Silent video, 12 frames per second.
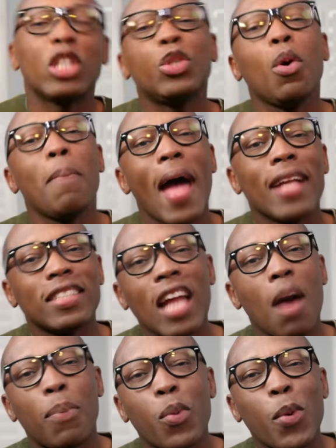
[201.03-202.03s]
Could you imagine
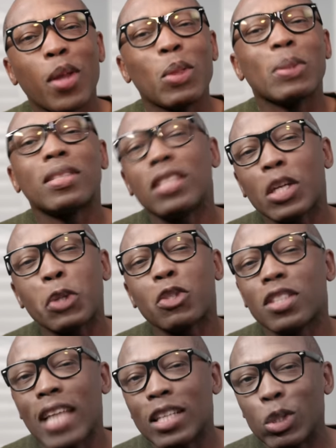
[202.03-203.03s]
how boring those stickers
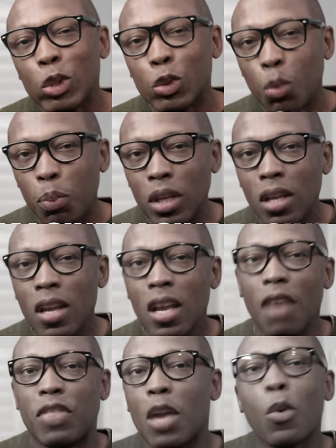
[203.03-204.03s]
and tattoos would be
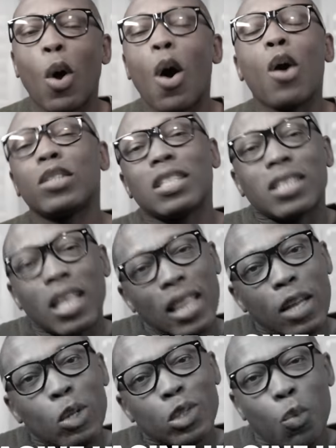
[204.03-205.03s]
if they were all just the
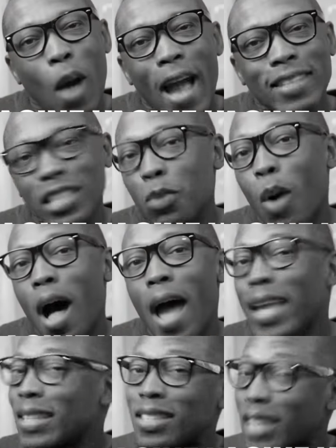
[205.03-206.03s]
letters Y Z Y
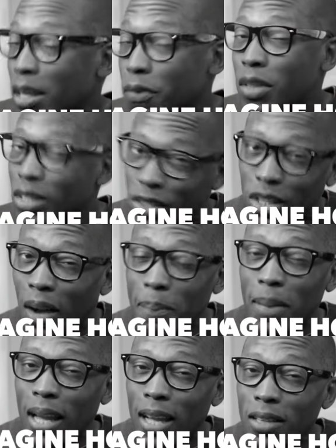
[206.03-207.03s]
instead of the
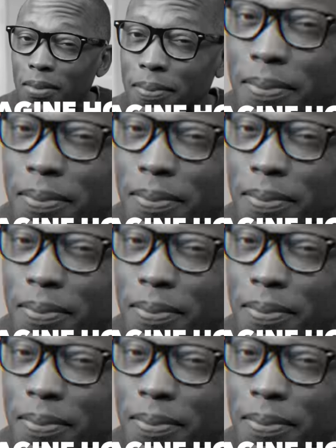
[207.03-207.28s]
Jumpman?